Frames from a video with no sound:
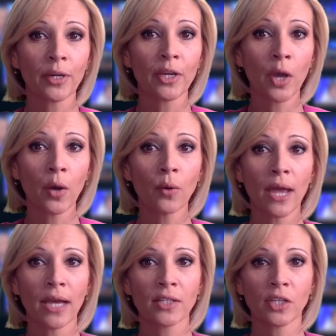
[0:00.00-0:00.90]
code
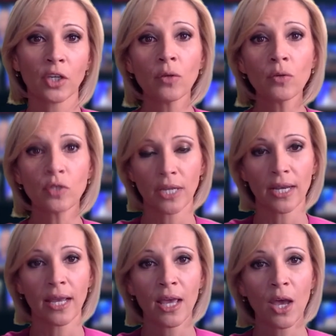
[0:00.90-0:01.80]

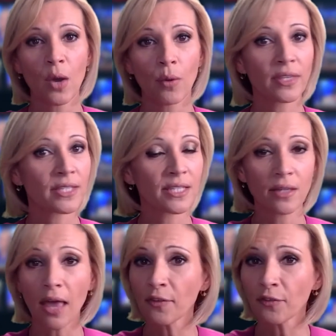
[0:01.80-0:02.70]
execution. While this is
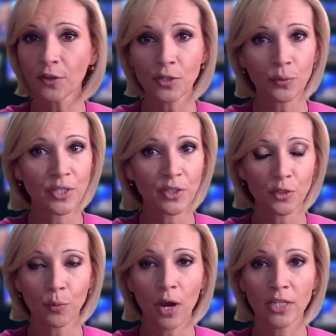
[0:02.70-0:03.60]
not the first
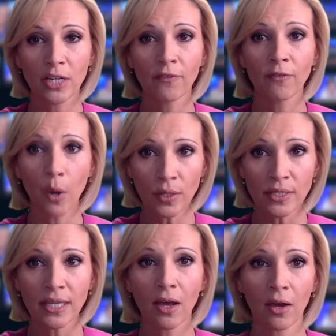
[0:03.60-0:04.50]
research project
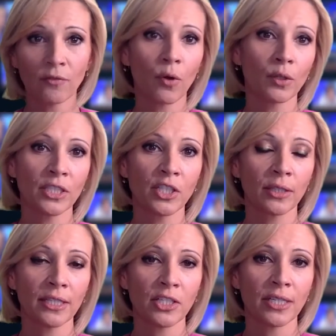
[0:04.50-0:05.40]
focusing on voltage
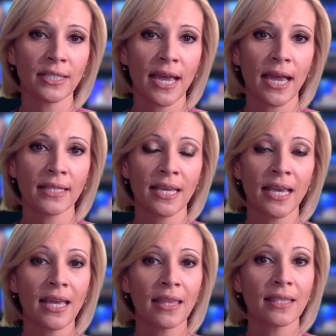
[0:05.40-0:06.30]
glitching attacks,
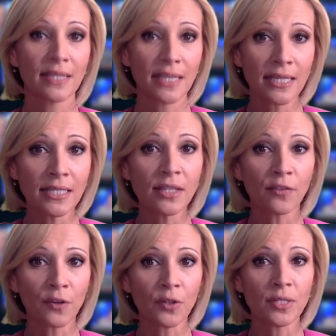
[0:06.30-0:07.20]
this is the
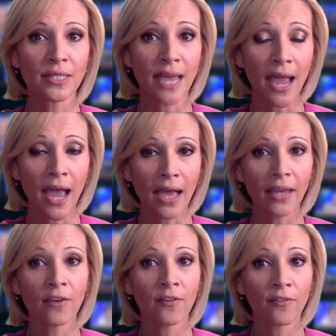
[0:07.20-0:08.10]
first
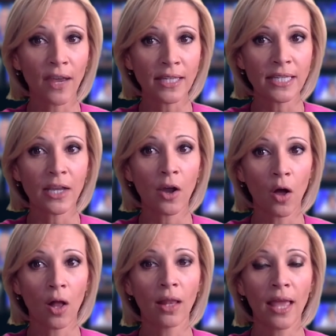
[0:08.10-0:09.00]
attack affecting
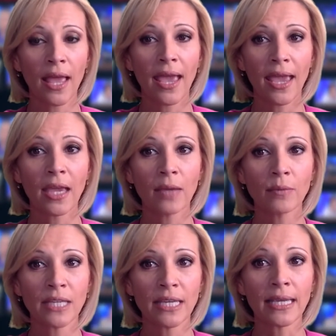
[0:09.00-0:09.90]
all
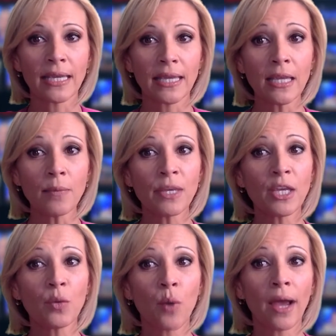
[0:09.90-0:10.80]
AMD
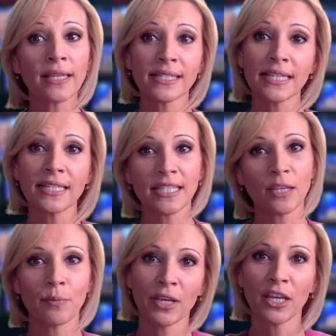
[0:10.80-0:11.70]
EPYC
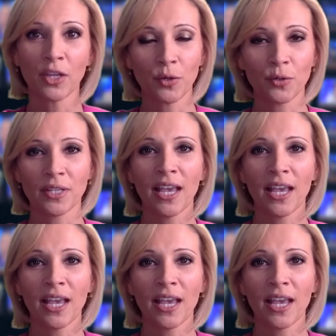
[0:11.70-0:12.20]
CPUs.